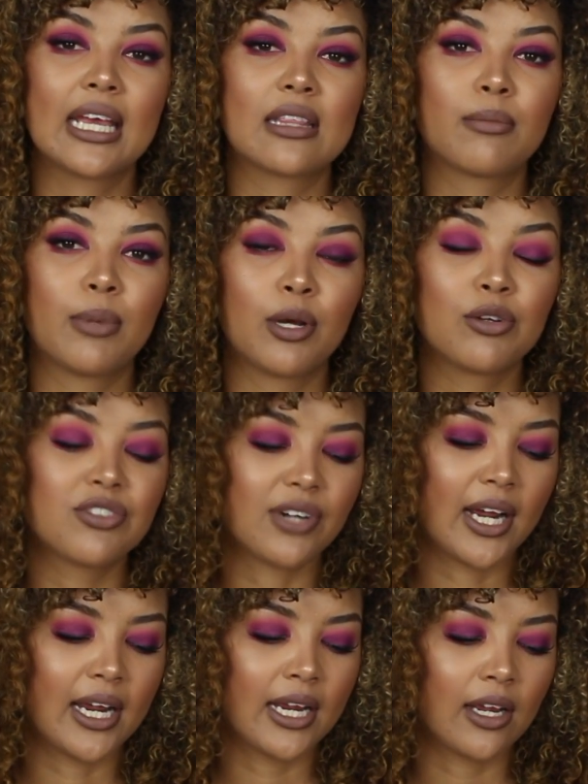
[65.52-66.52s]
and the blow
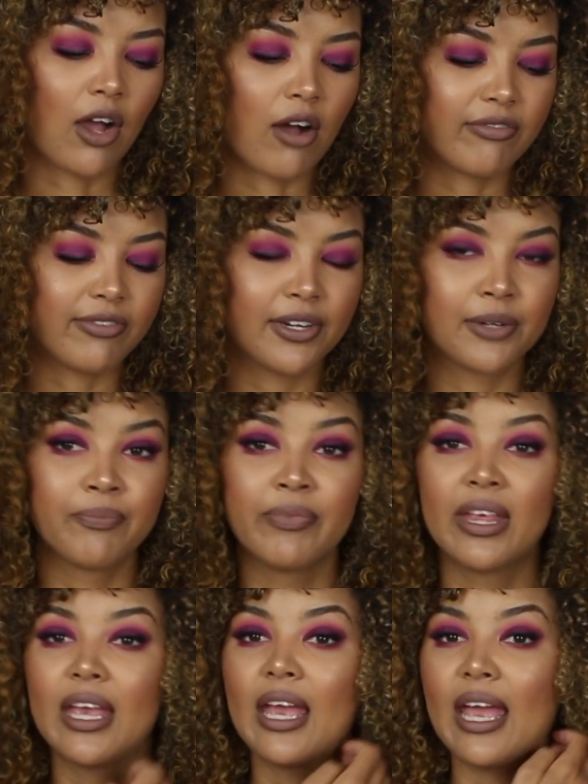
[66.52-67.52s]
drying often.
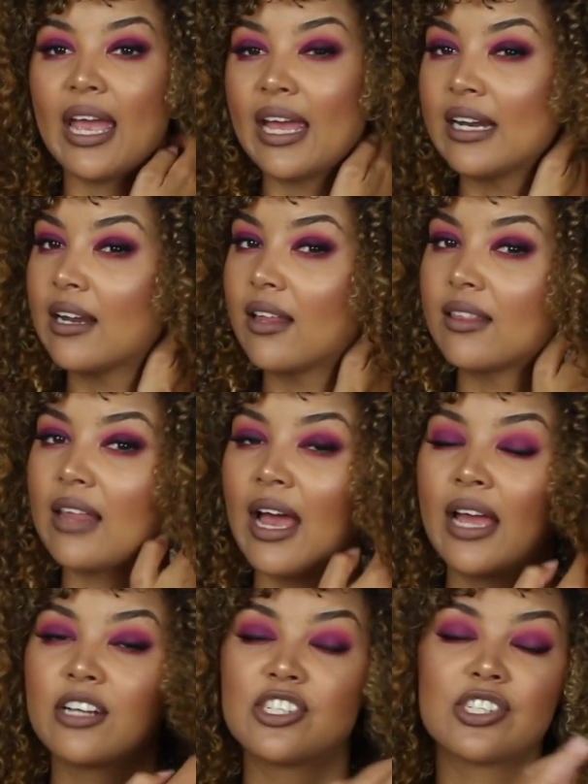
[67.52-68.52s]
And
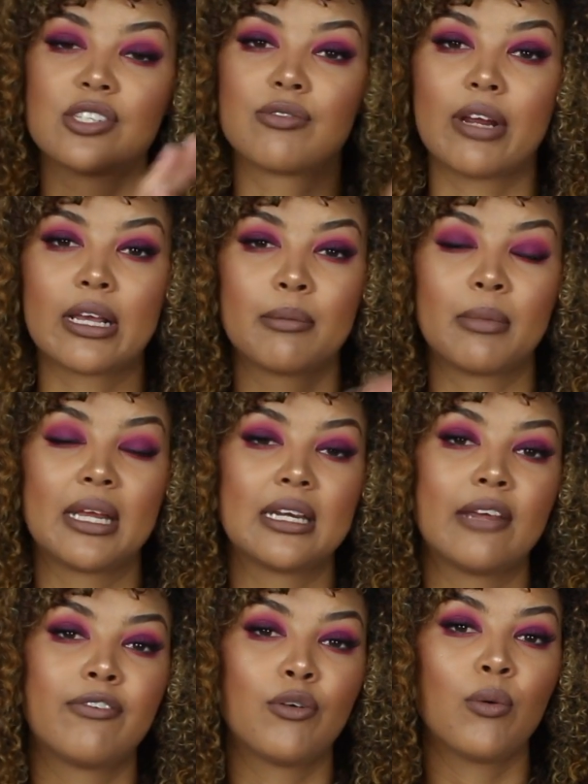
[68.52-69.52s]
I just recommend,
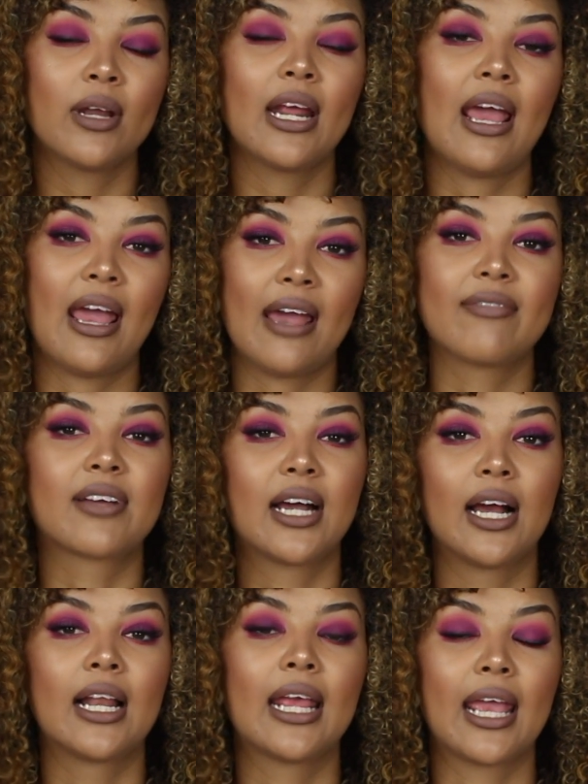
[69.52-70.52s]
if you want to have
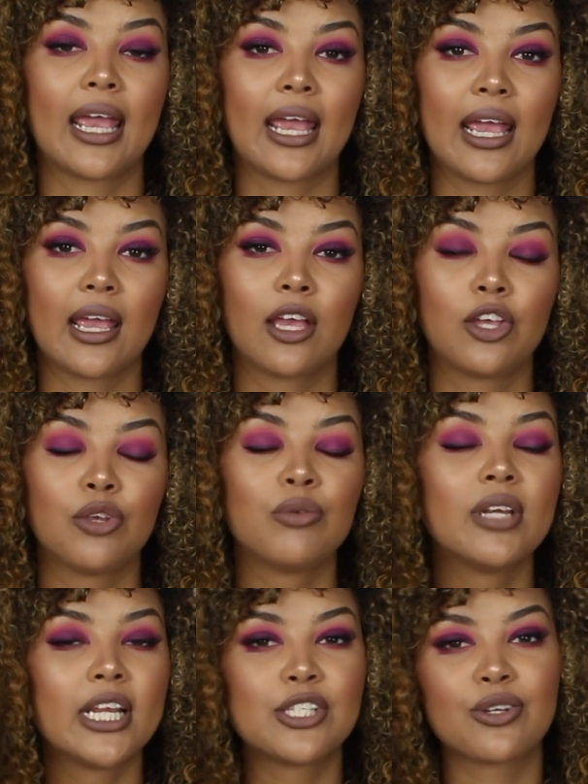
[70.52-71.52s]
curly hair, you
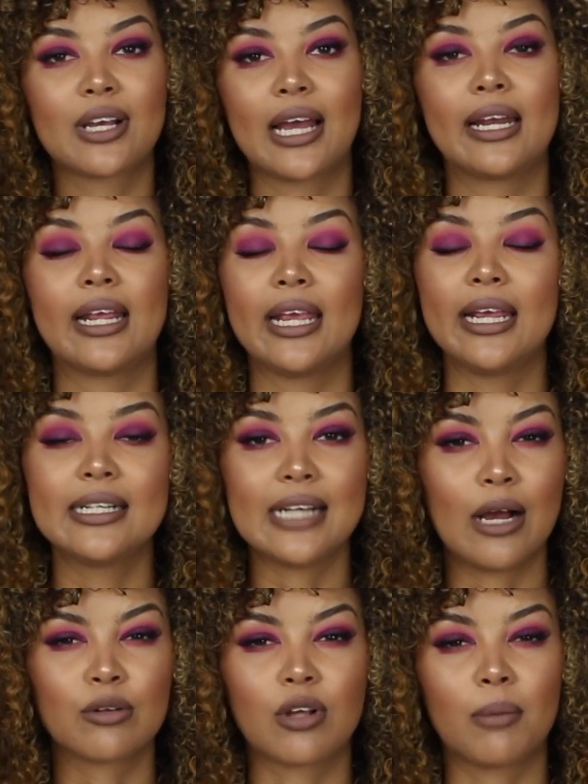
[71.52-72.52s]
need to cut heat
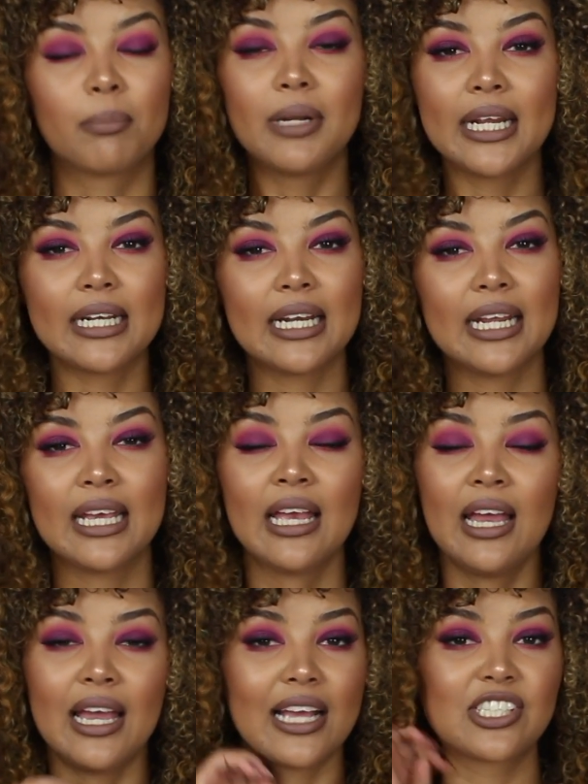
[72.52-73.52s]
out completely.
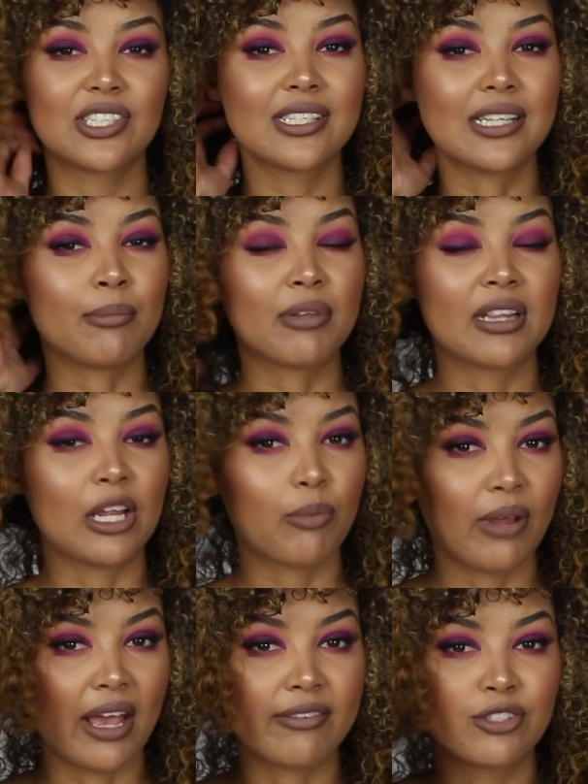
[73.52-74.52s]
It's just something that
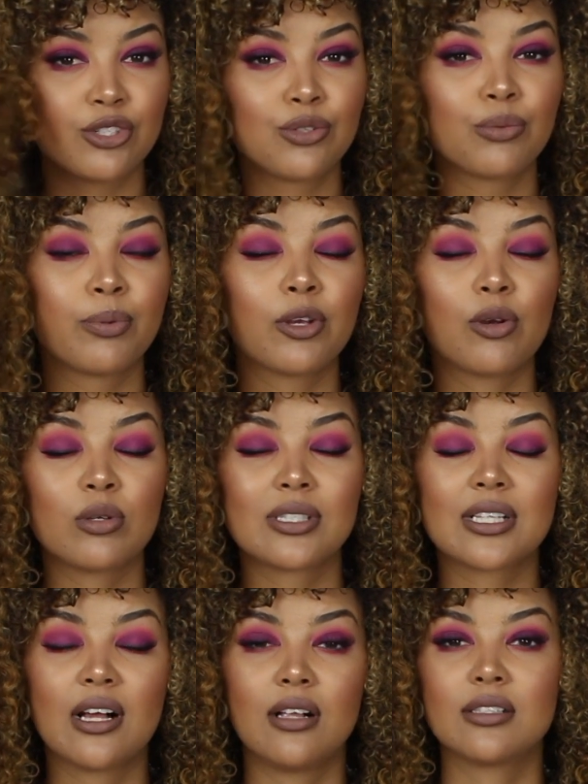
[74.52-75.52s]
we have to do
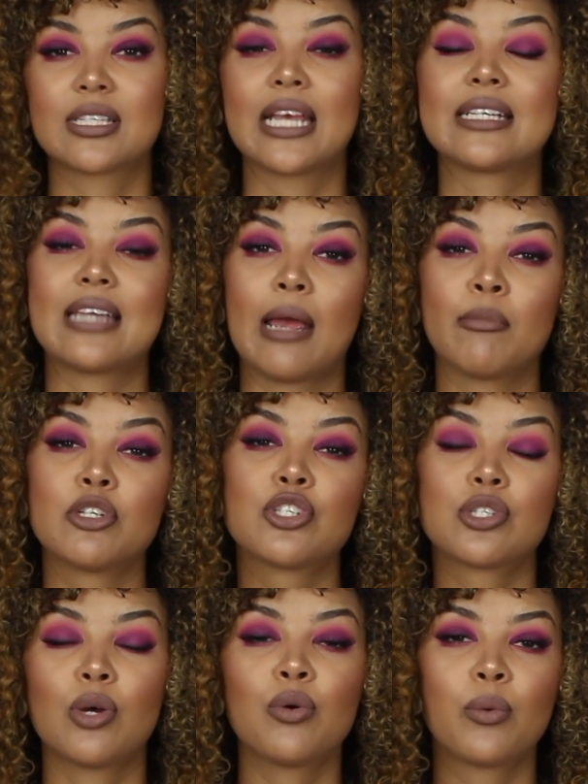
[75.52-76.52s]
because curls get damaged
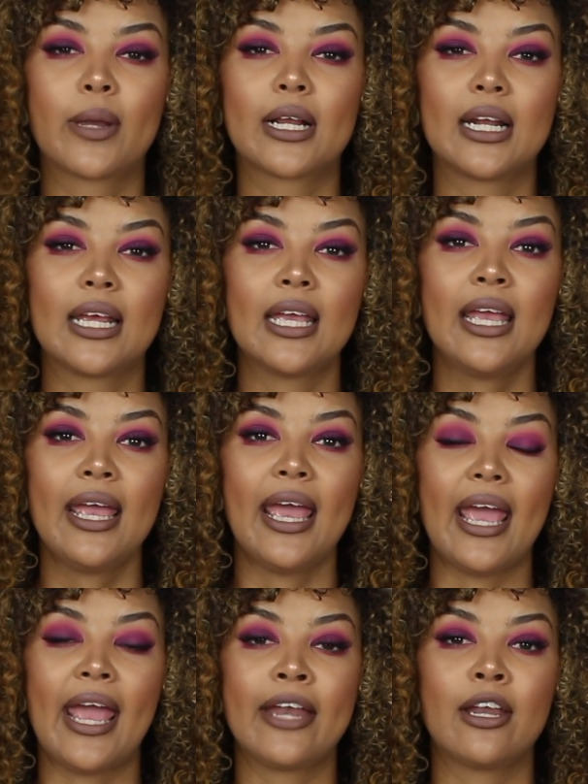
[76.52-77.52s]
so quickly,
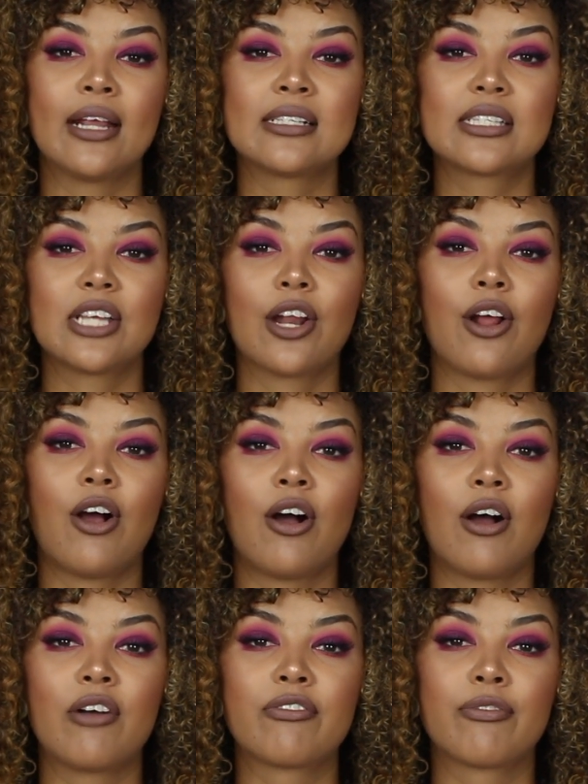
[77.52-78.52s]
and instead
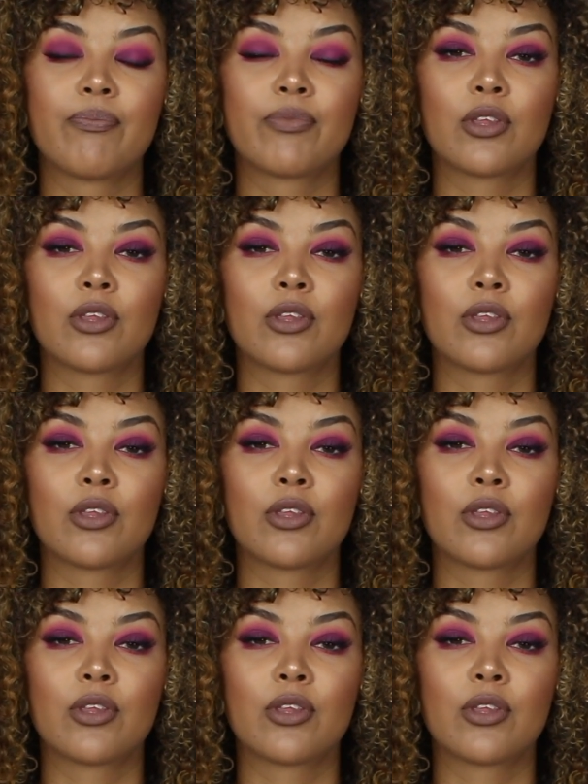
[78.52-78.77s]
of